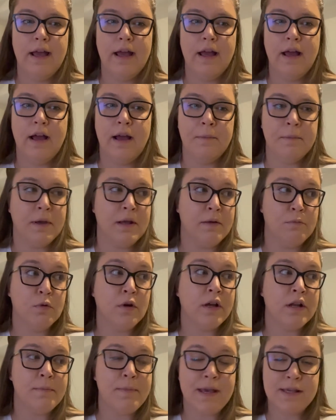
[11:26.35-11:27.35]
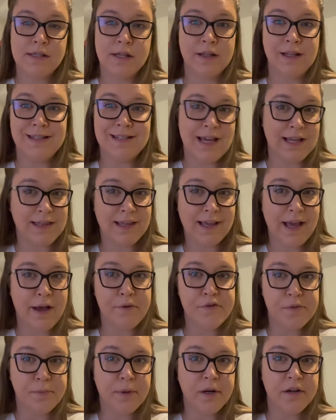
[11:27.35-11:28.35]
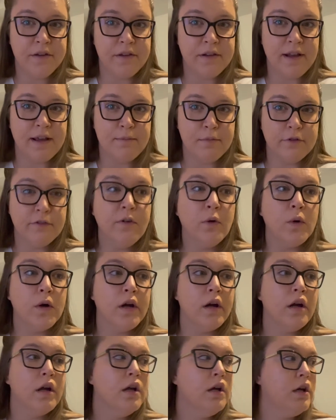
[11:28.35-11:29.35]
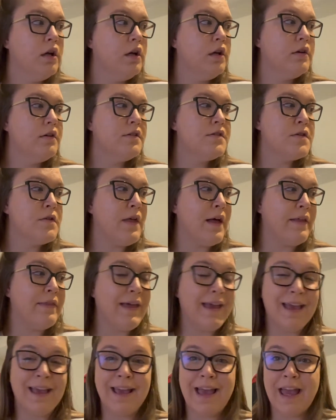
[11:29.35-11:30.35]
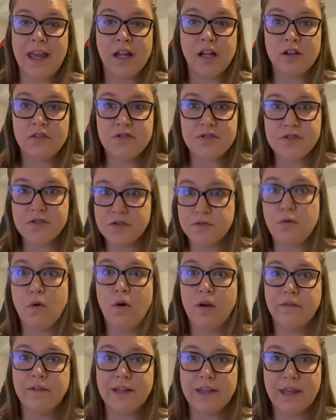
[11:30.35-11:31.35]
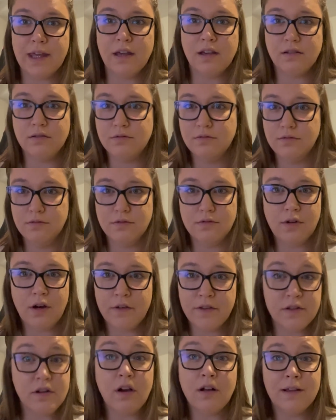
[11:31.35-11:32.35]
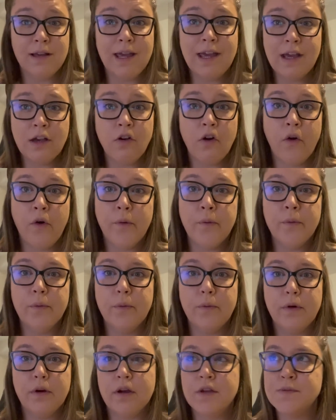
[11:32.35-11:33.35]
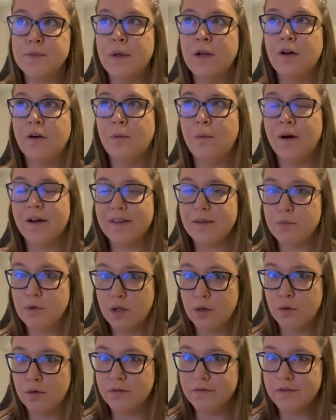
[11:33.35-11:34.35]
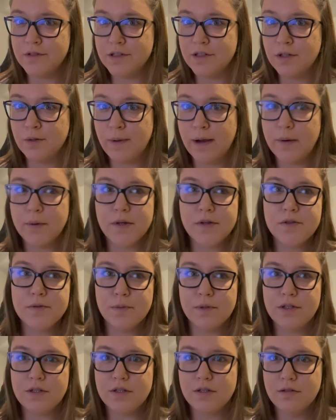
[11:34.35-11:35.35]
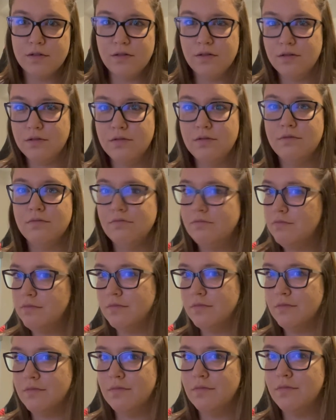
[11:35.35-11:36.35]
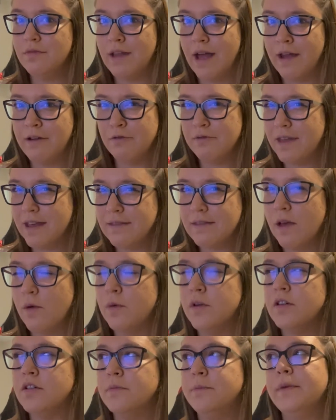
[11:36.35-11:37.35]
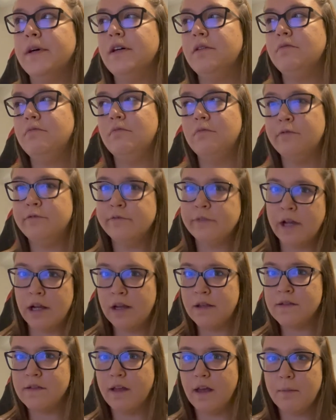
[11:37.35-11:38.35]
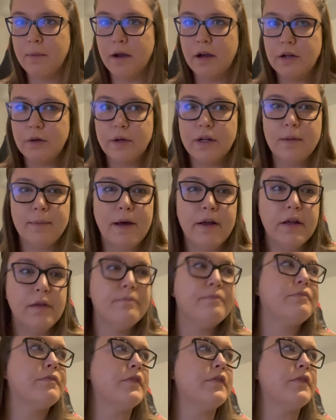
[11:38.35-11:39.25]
We're going to basically take the couch apart the night before so that they can get here, just throw everything on the dolly and go, because we don't want them to go over the 2 hours, which I don't think they will, but Randy is like paranoid about it.